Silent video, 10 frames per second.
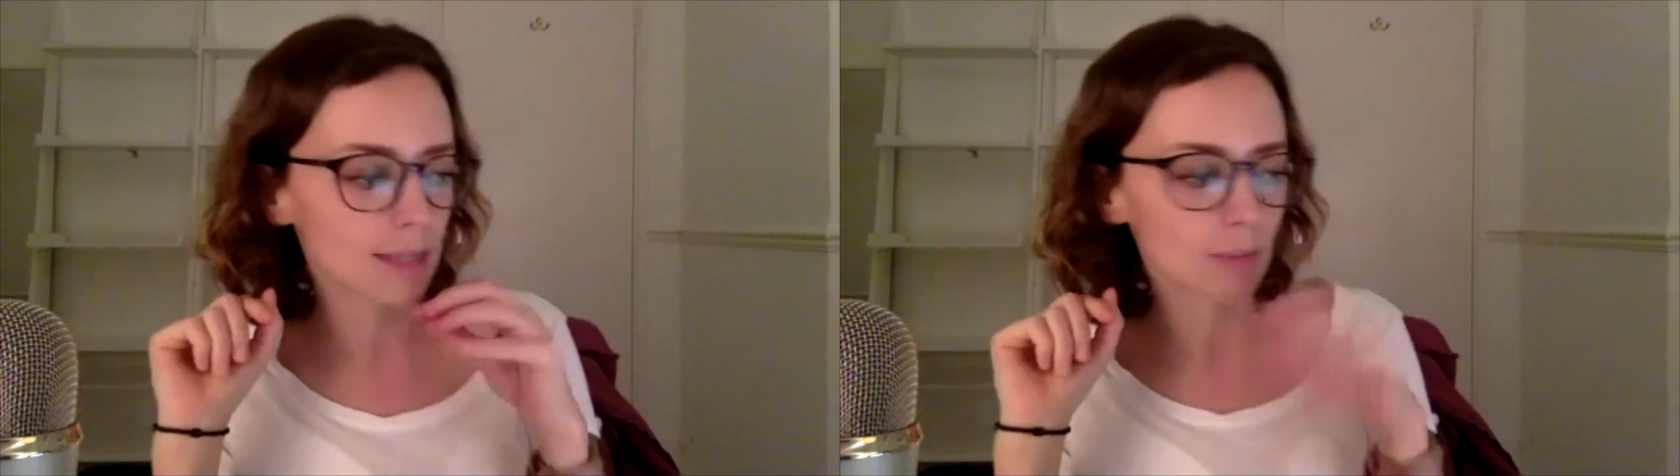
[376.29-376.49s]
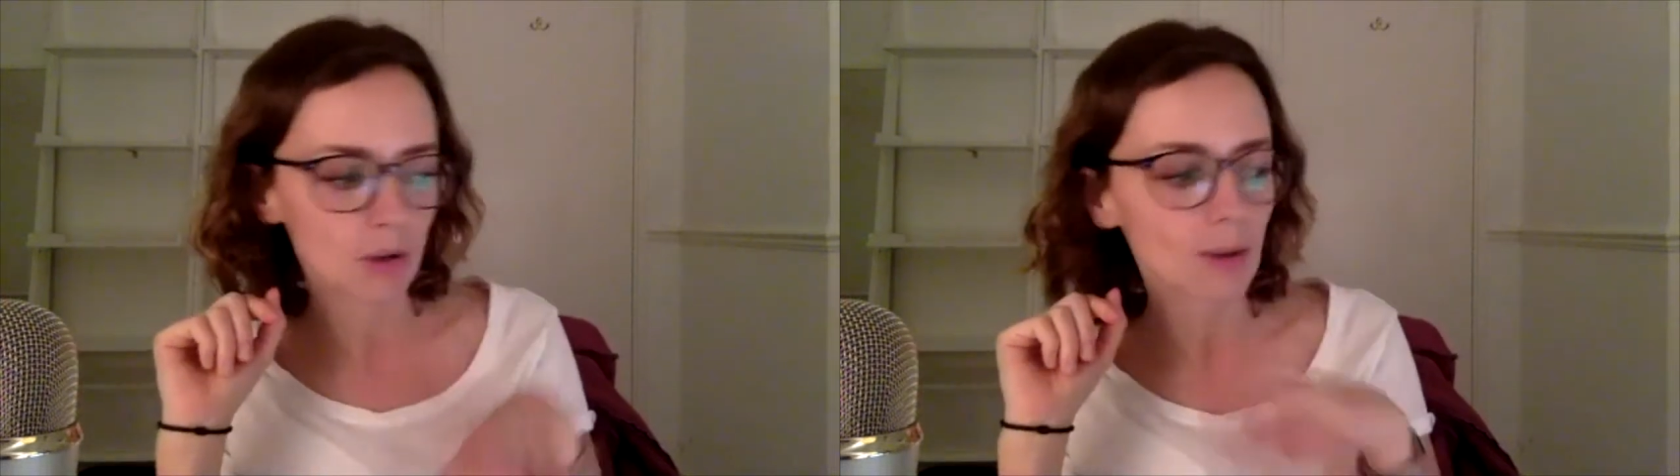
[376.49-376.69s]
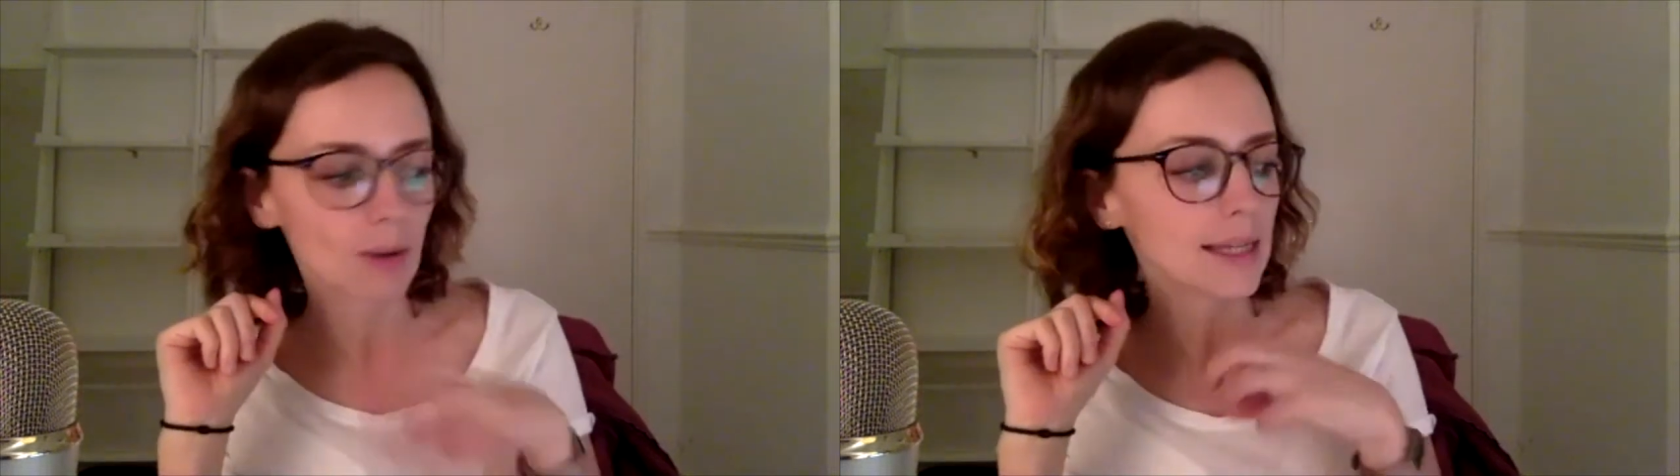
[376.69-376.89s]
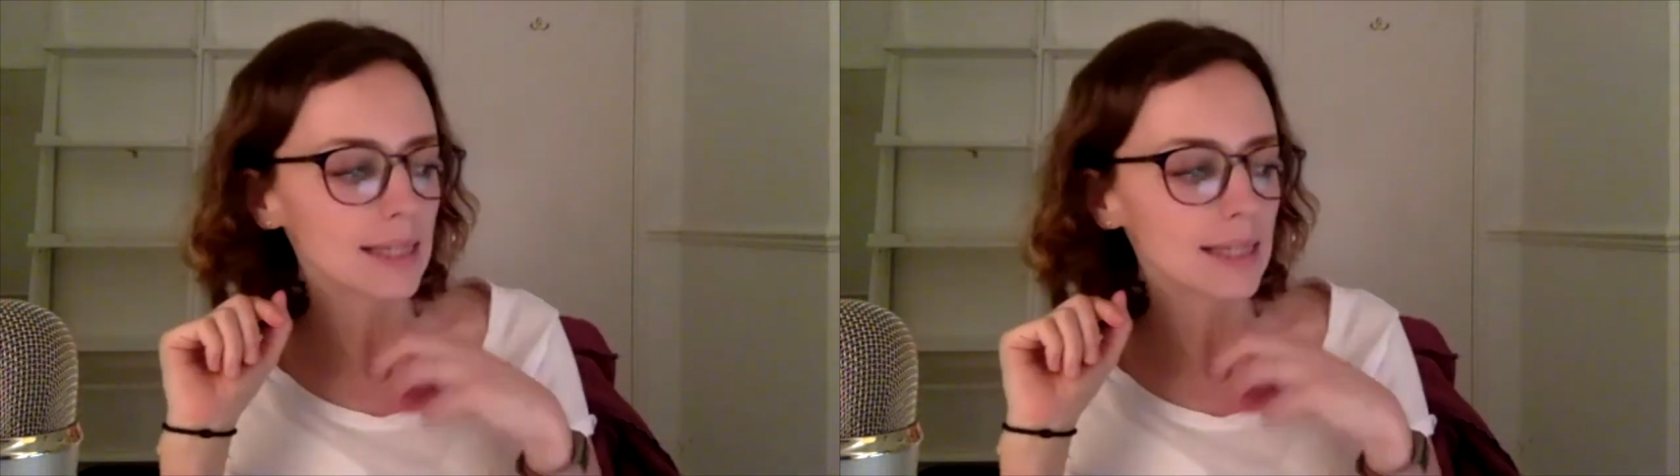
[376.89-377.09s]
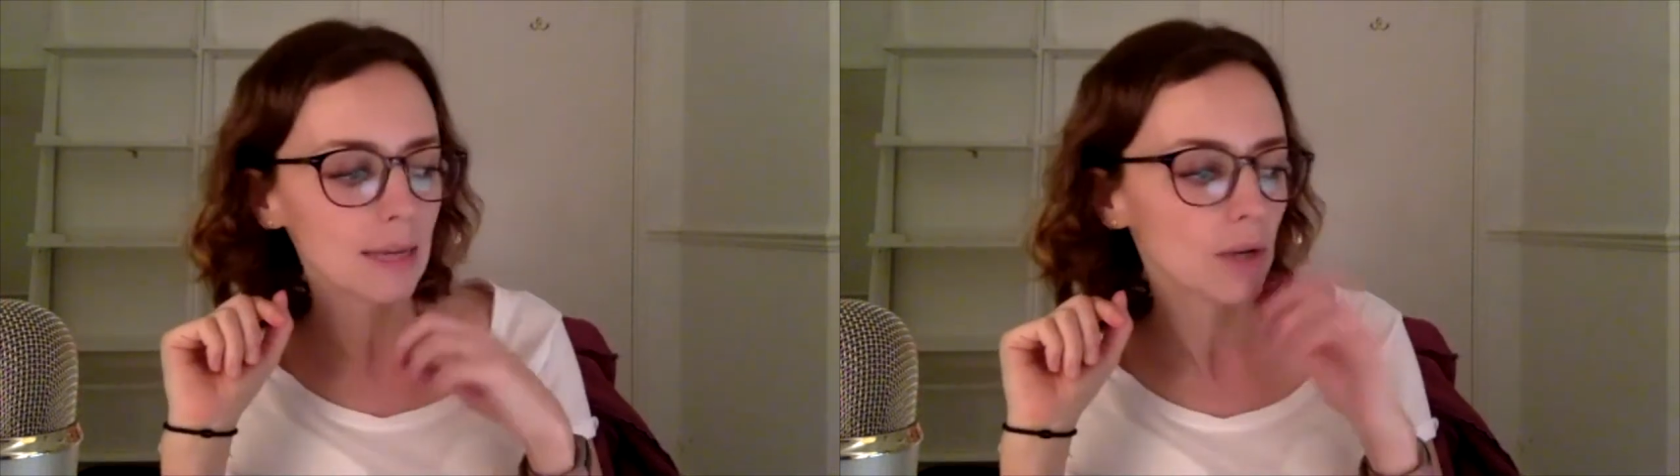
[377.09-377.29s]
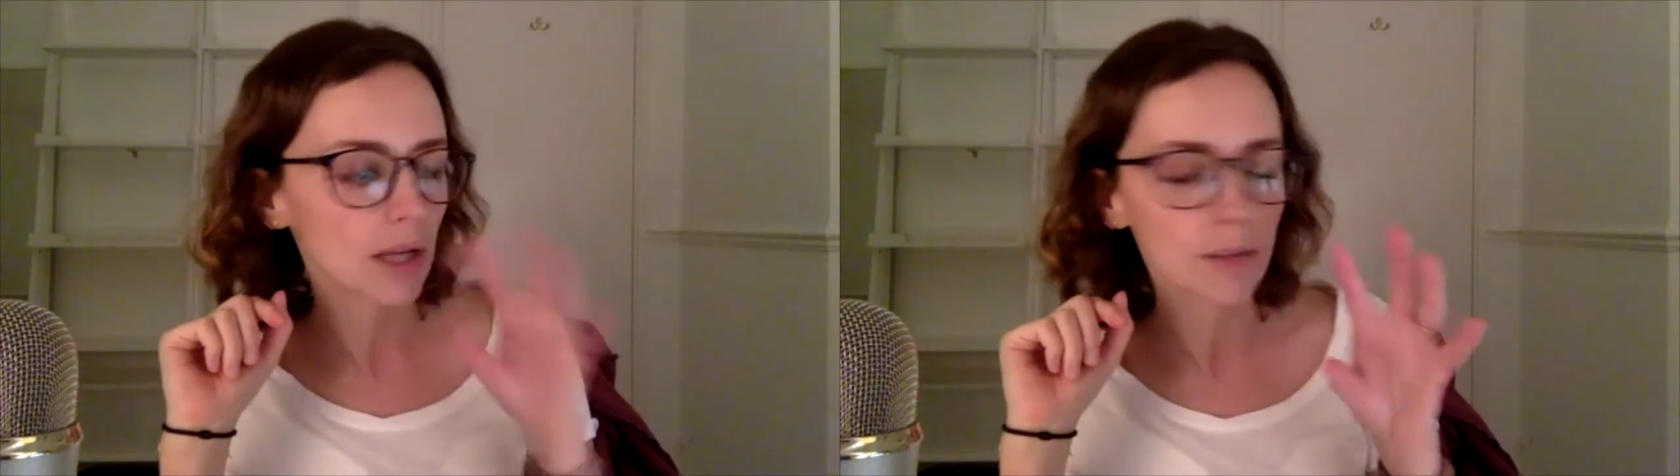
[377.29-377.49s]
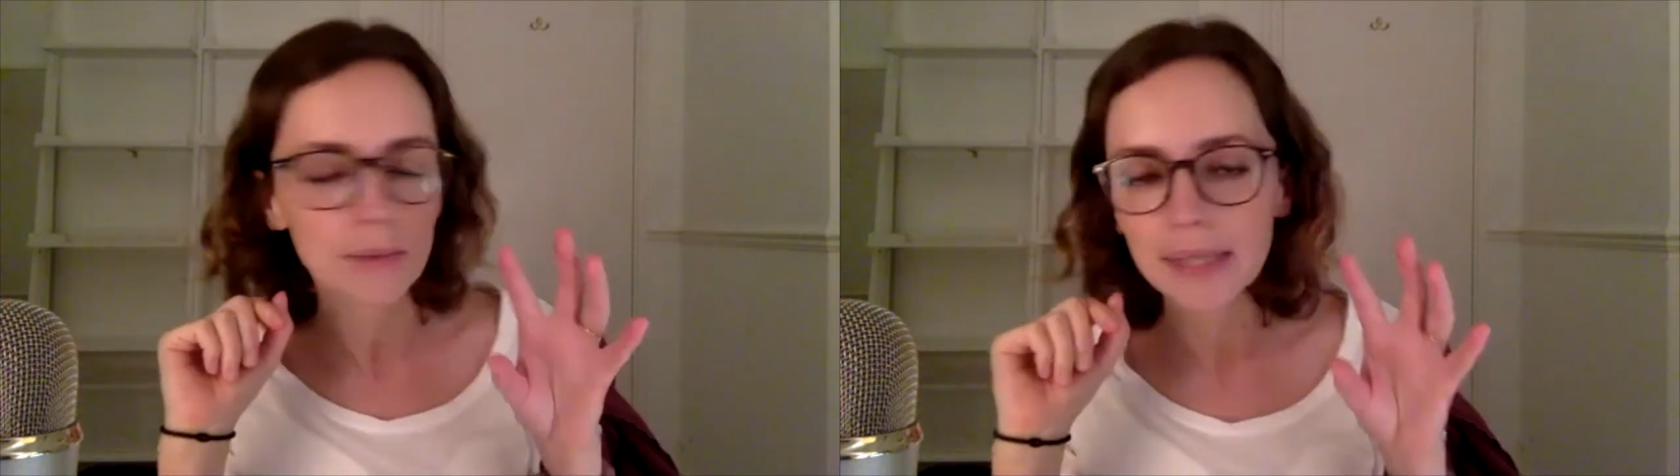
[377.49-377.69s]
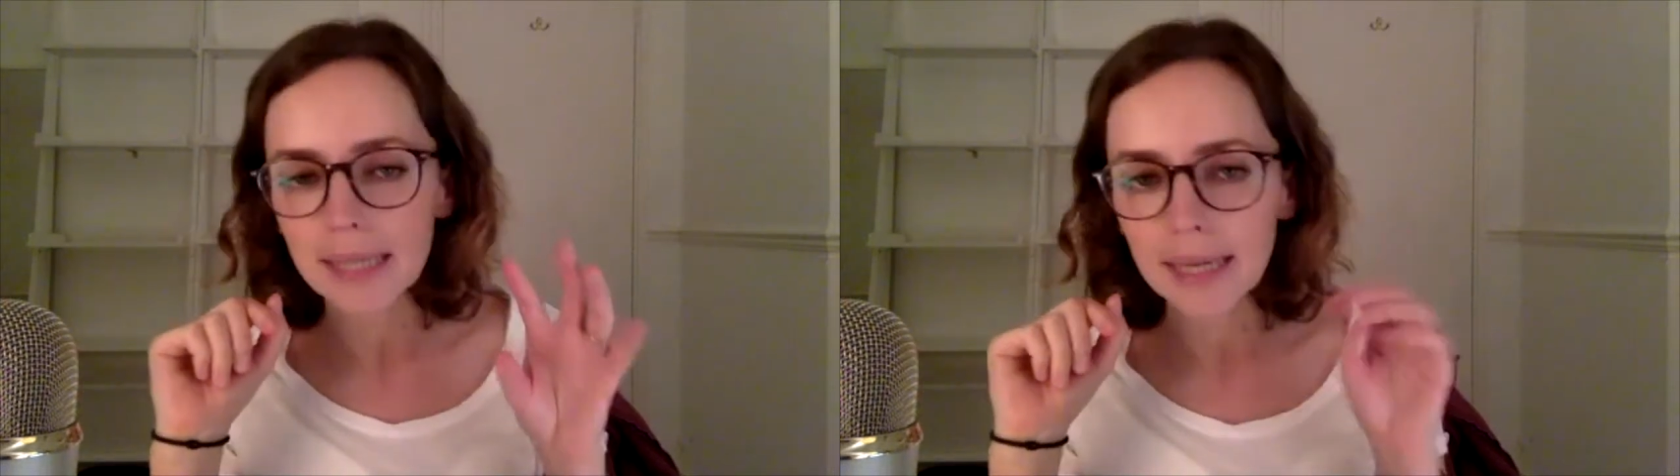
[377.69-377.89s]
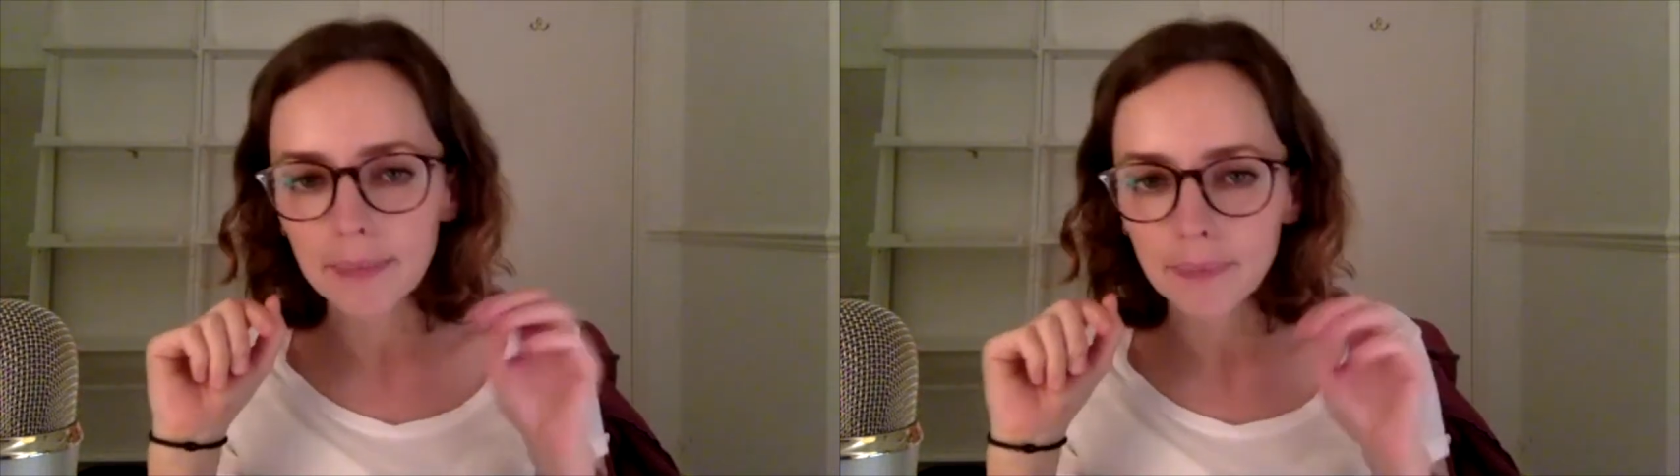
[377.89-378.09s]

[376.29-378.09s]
spirituality, and 1 in community.